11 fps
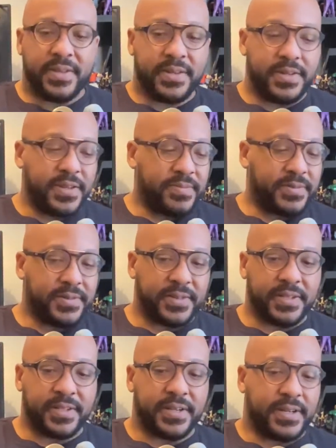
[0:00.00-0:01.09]
double
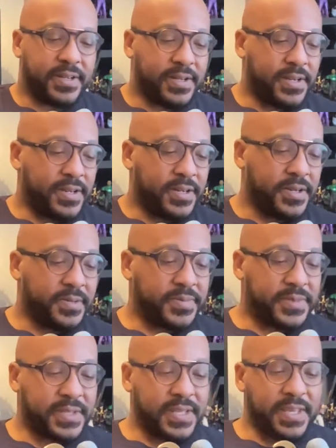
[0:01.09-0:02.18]
jointed arms
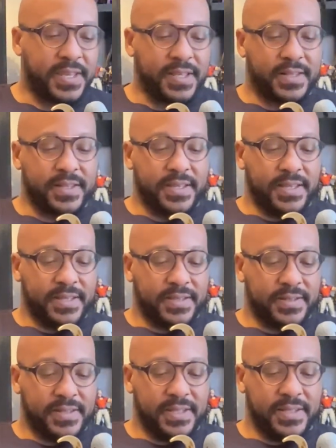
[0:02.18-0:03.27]
and legs,
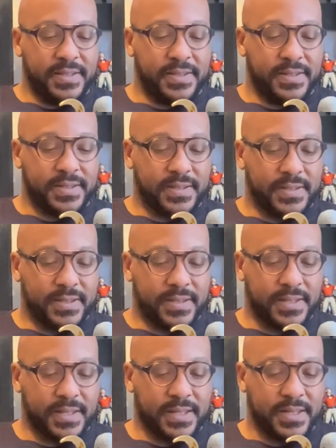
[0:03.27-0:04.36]
knees
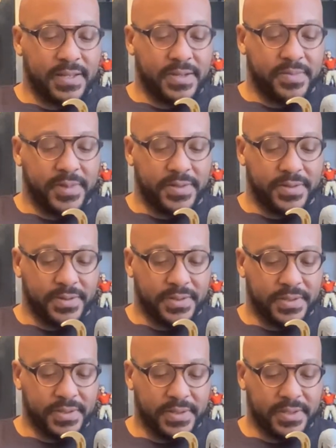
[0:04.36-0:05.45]
and elbows,
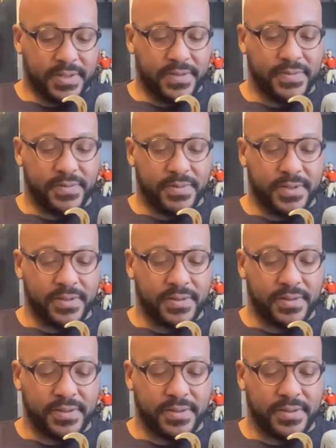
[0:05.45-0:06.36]
if you will.